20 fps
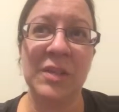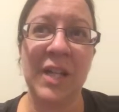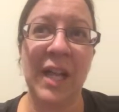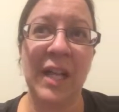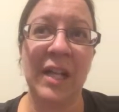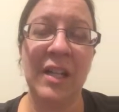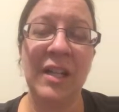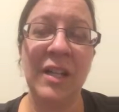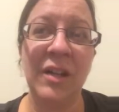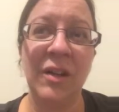
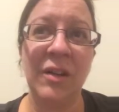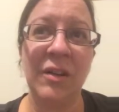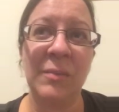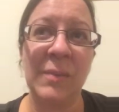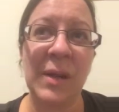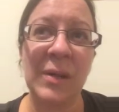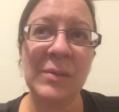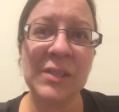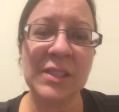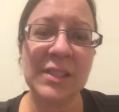Like, you know, the
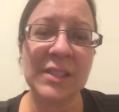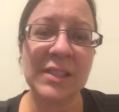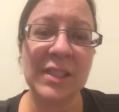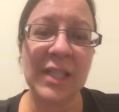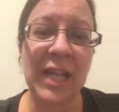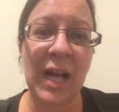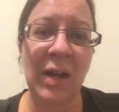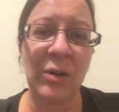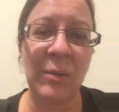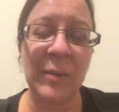Bible says
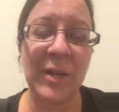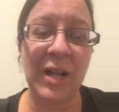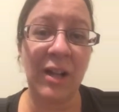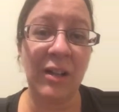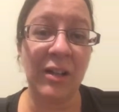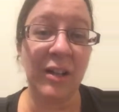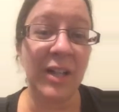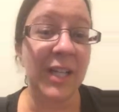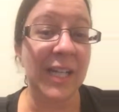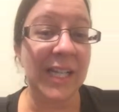that God will meet
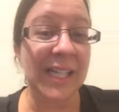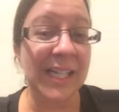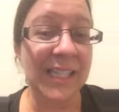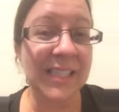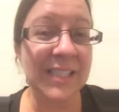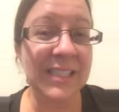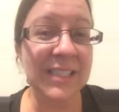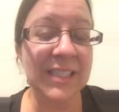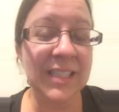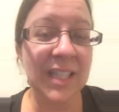all our
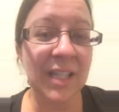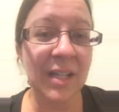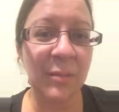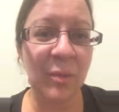needs.